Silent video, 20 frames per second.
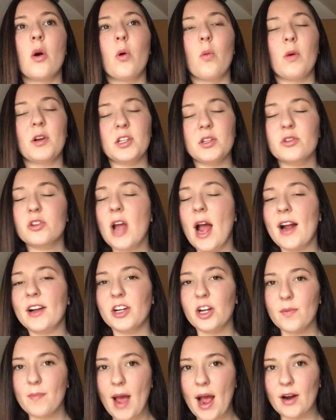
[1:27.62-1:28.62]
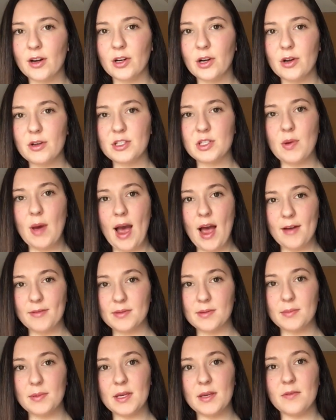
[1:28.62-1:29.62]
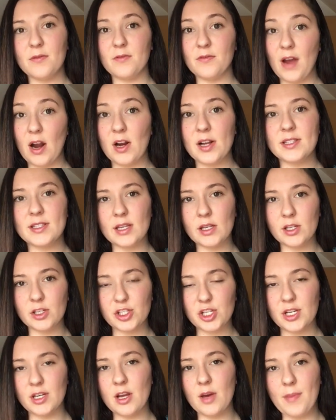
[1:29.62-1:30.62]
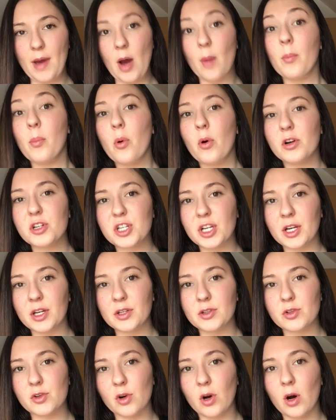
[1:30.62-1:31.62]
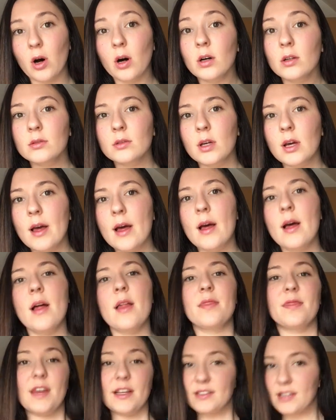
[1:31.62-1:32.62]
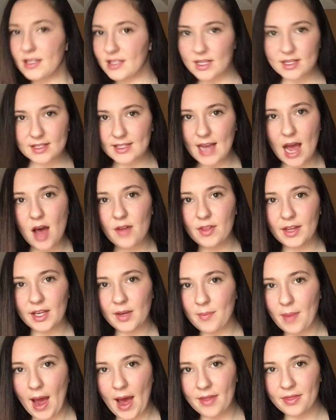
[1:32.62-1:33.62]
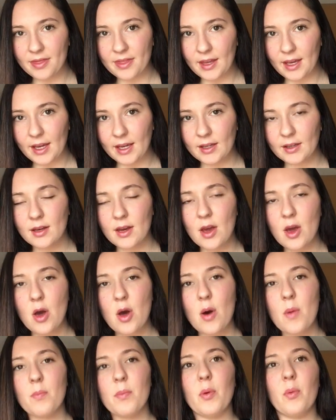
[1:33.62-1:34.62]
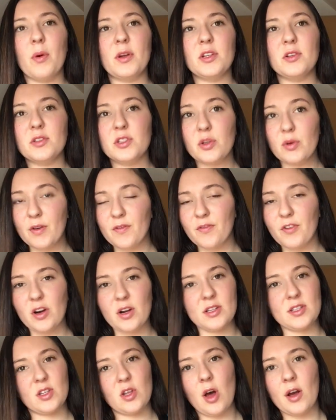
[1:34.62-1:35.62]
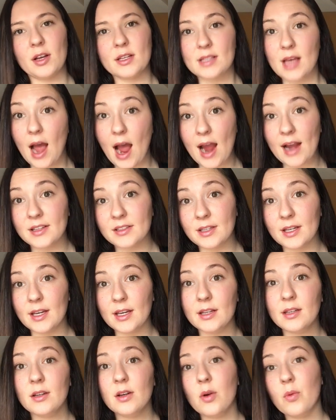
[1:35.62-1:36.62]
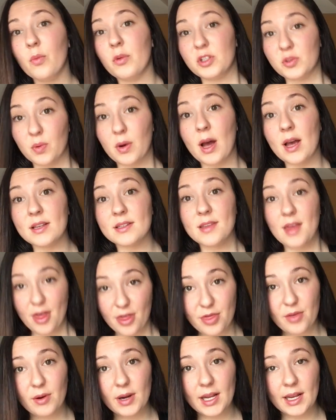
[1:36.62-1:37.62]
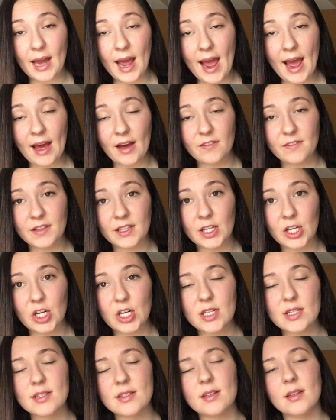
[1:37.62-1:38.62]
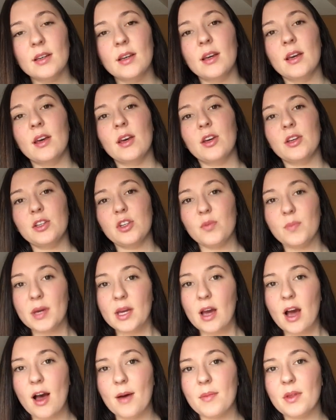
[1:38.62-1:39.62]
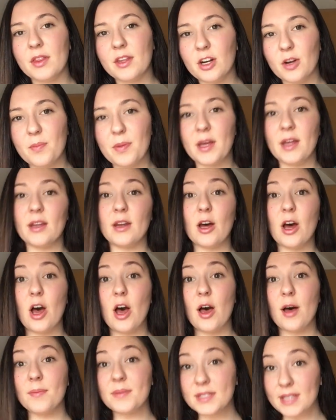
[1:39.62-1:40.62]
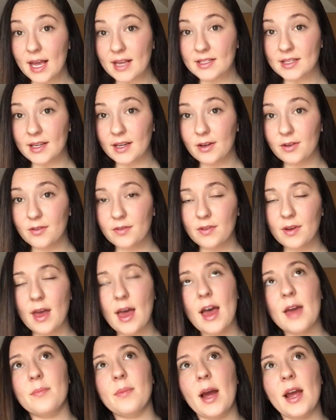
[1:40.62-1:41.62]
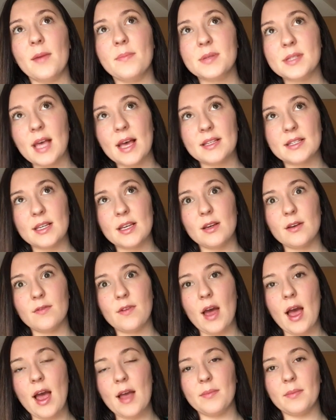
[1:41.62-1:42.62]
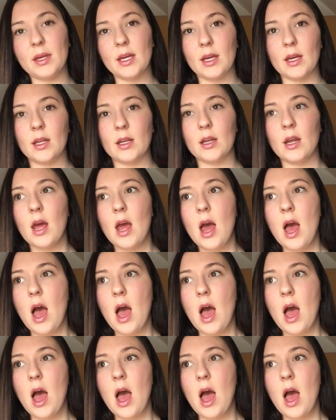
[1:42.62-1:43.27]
When you track your macros, you have to be very diligent about portion control. That doesn't sound like a bad thing, but when you do it for as long as I did, which was 3.5 years, you become a little bit obsessive. And by obsessive, I mean